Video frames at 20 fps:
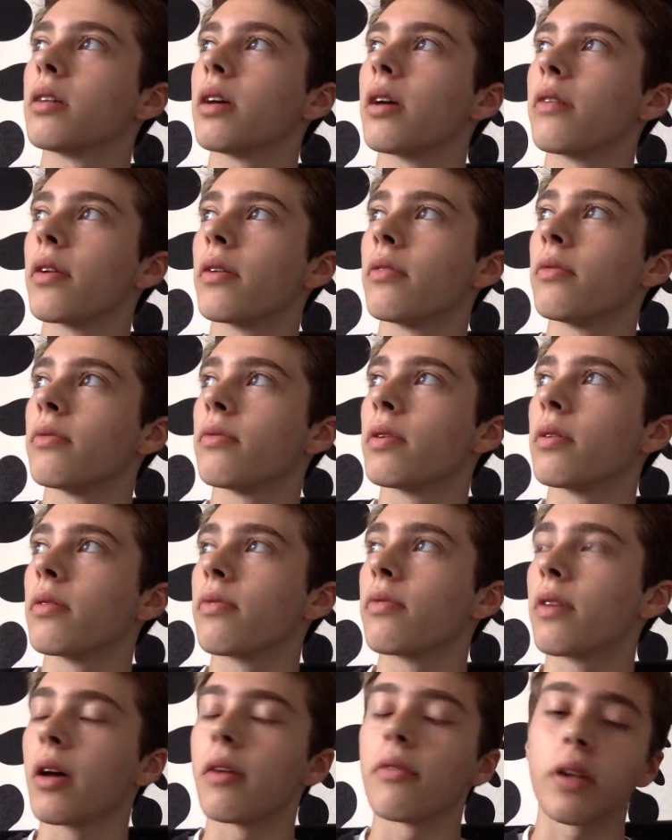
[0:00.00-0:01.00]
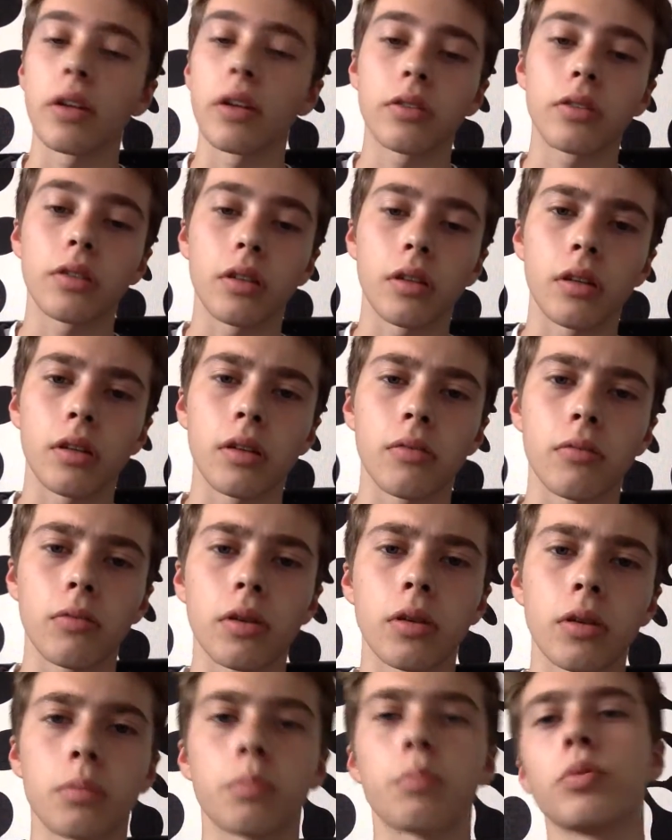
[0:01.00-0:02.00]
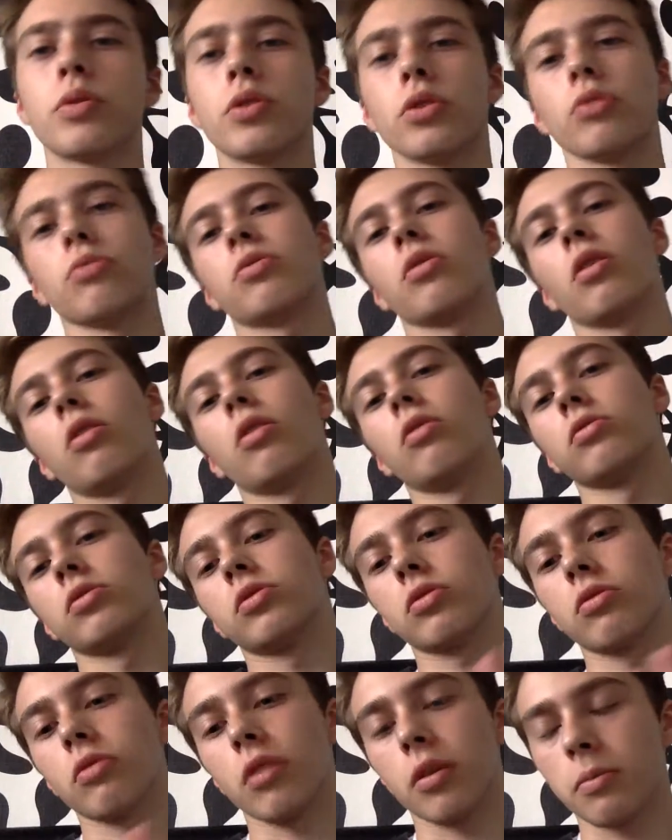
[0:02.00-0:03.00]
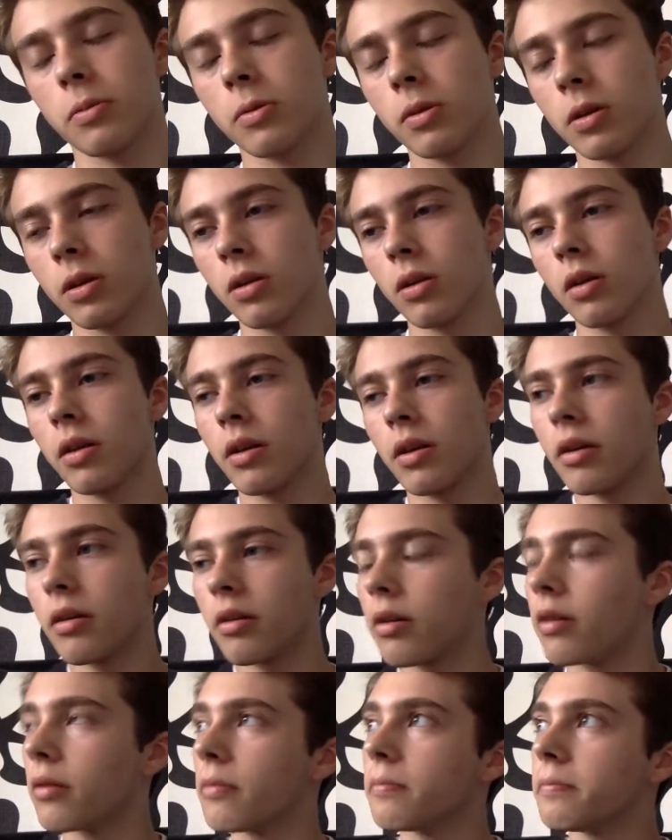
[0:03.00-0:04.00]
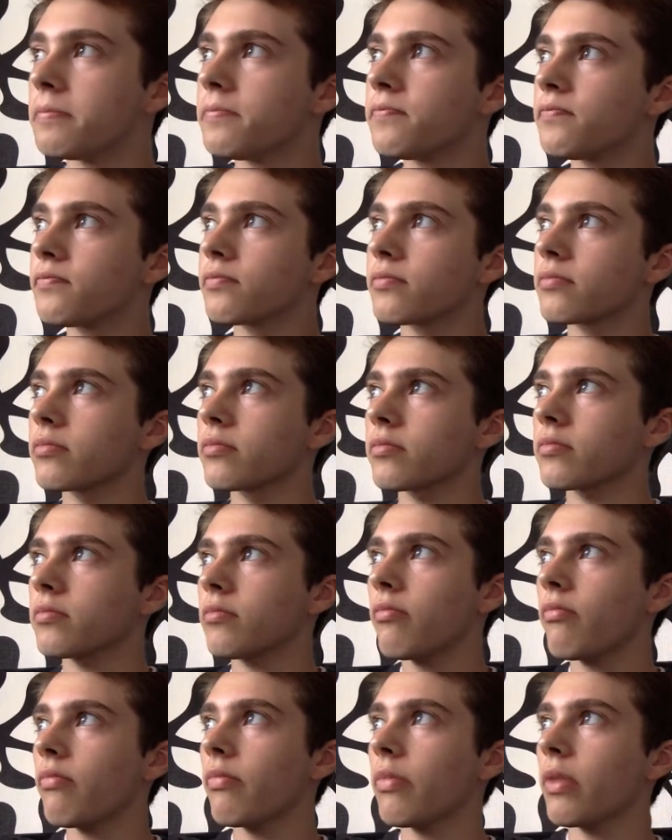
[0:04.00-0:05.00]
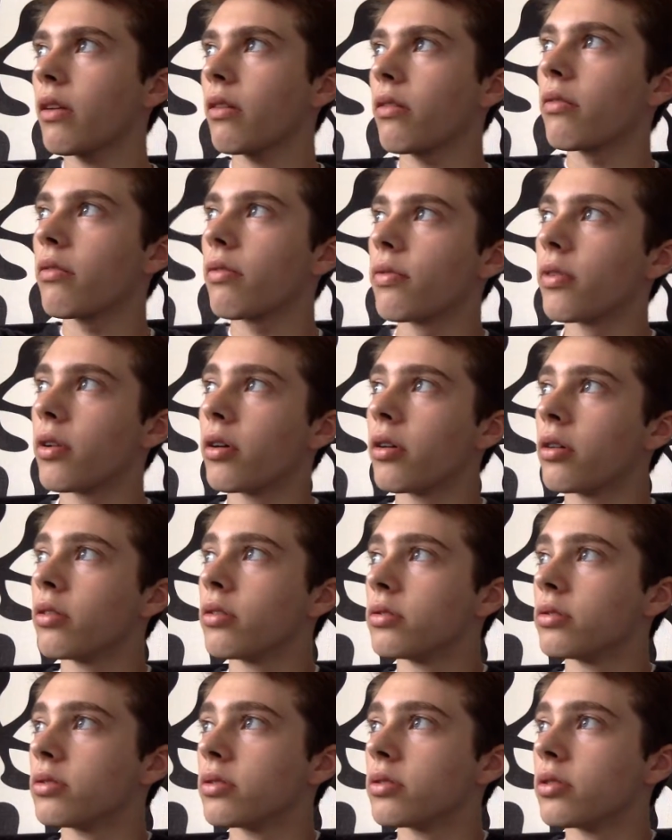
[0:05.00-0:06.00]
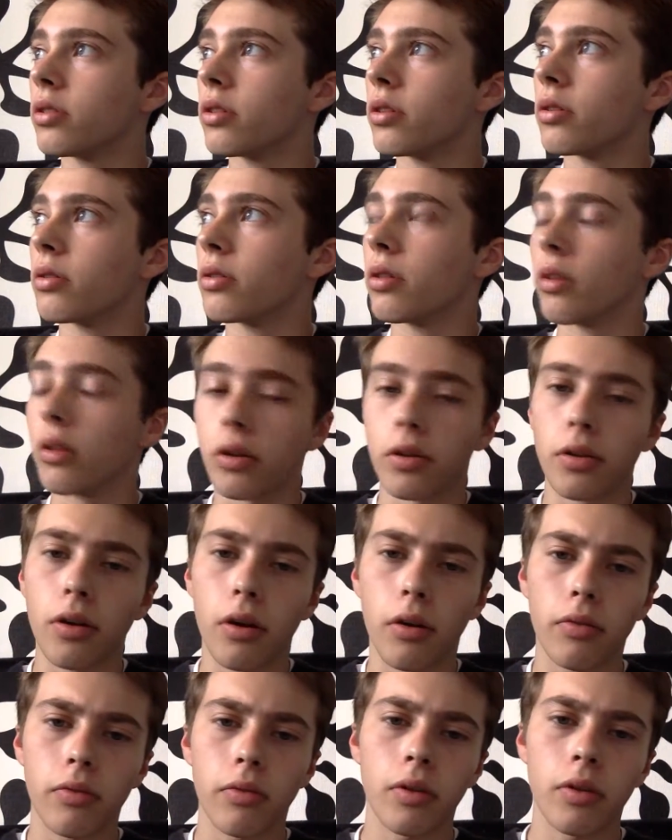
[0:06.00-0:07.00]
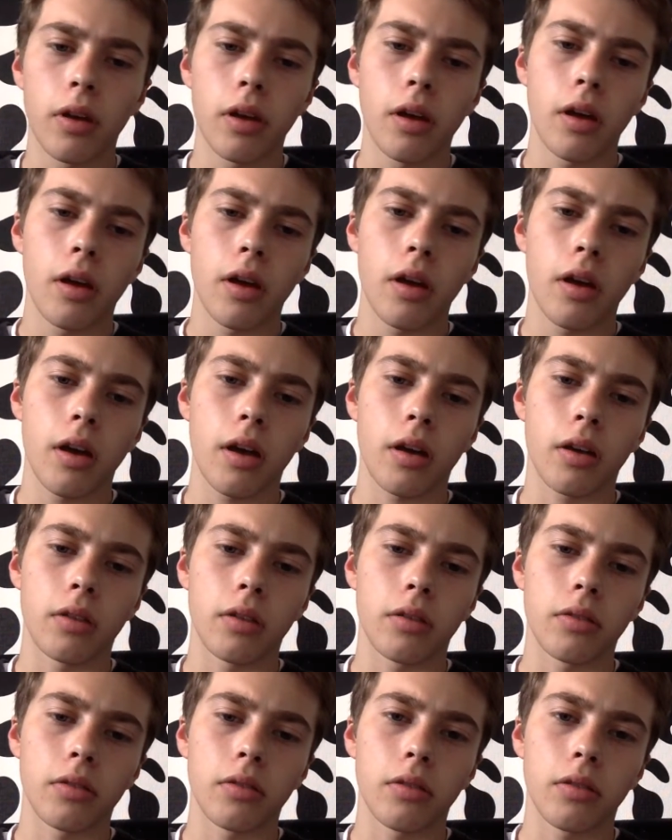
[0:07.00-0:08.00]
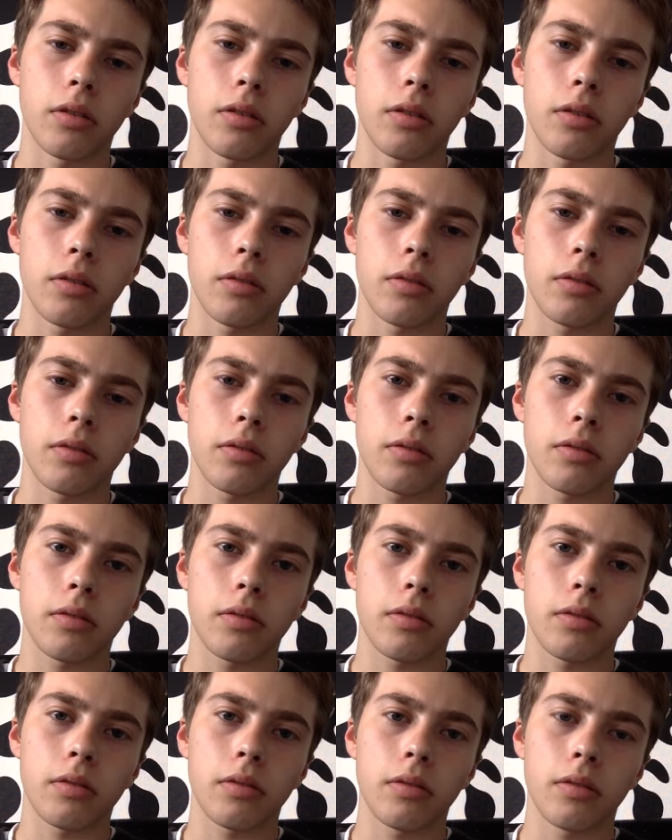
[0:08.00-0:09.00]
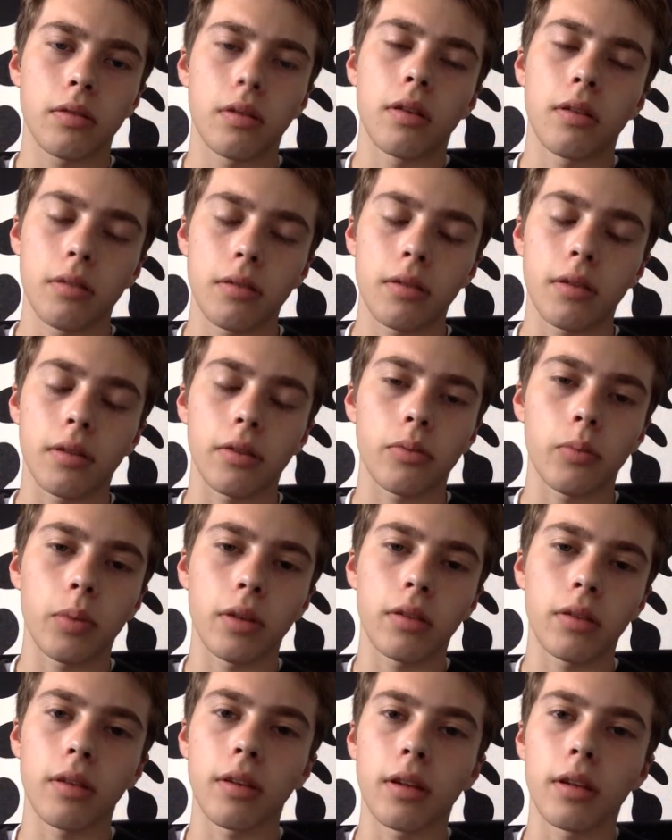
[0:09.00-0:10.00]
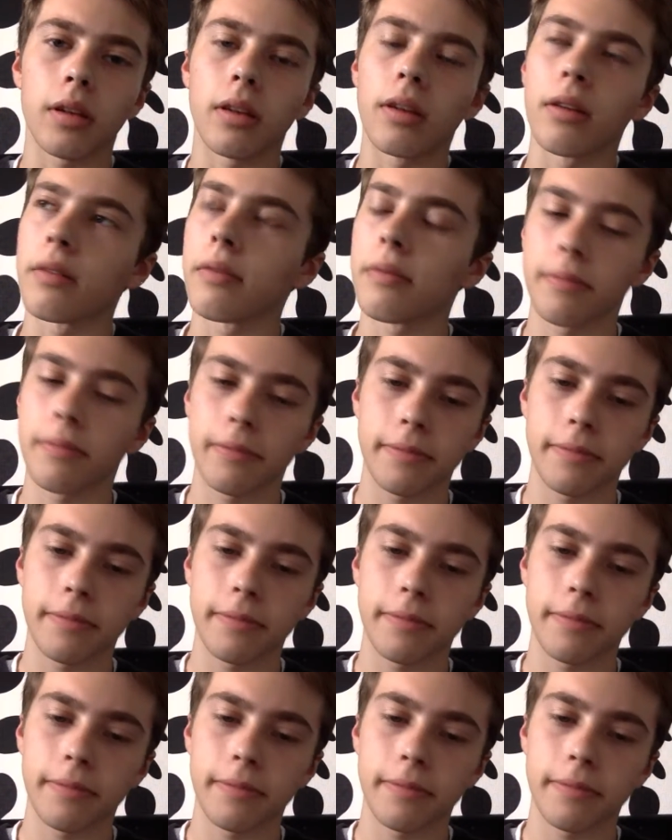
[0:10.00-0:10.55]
Eventually, we produced a whole script um, for us to learn off, and yeah, that's basically it.